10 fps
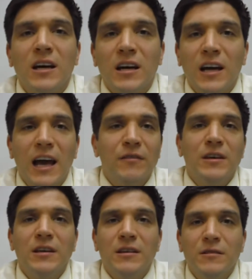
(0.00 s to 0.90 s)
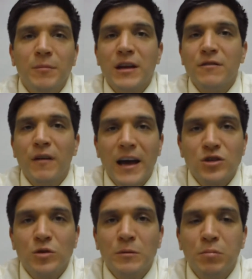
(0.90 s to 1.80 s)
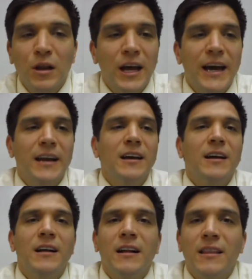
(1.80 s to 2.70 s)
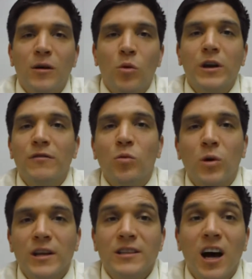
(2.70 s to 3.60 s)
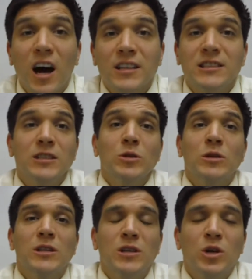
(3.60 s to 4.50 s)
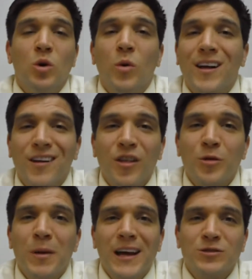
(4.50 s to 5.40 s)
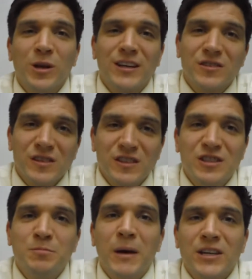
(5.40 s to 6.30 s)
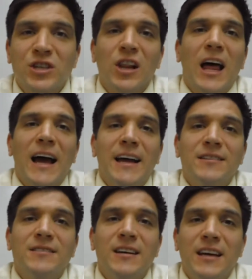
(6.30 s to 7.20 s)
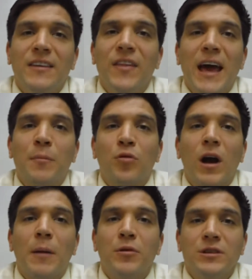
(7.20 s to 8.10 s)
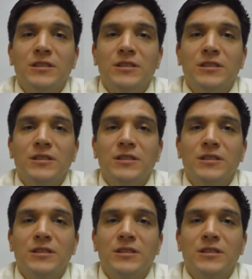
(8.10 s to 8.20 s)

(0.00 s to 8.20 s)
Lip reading: heavy manufacturing plant, they won't even want to talk to you. While other banks will actually specialize in that property